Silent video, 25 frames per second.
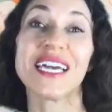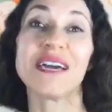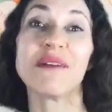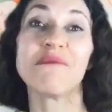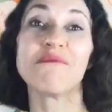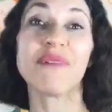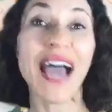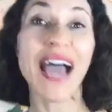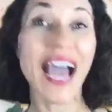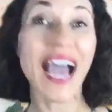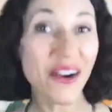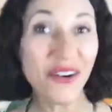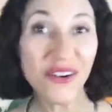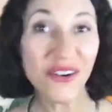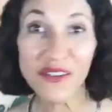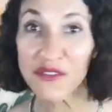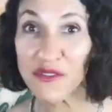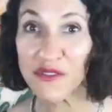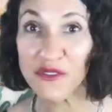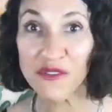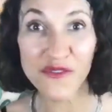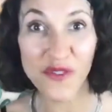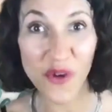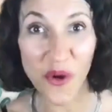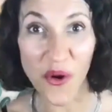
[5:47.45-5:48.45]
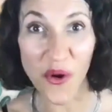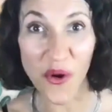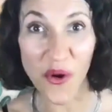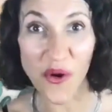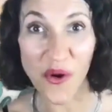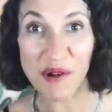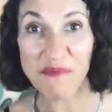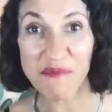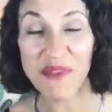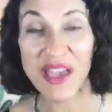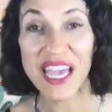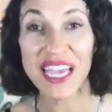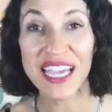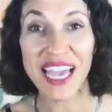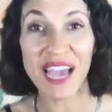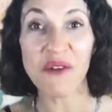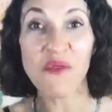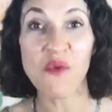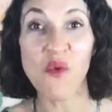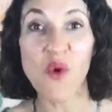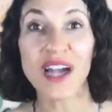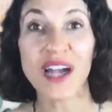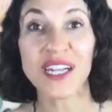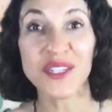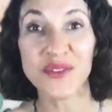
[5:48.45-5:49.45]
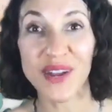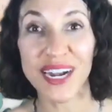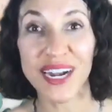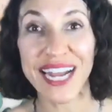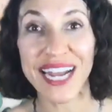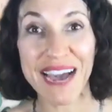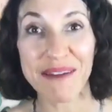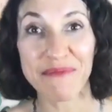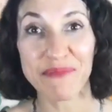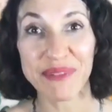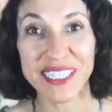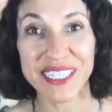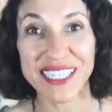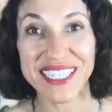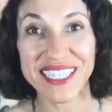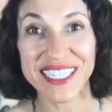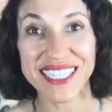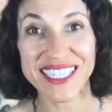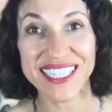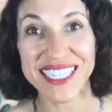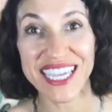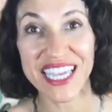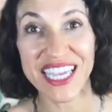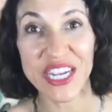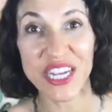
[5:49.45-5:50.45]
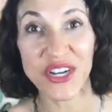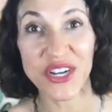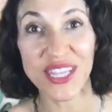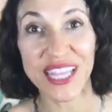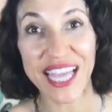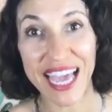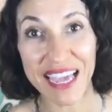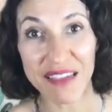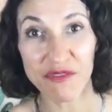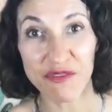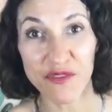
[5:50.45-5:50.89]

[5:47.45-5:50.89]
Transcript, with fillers: powerful form, and watch what happens in your life.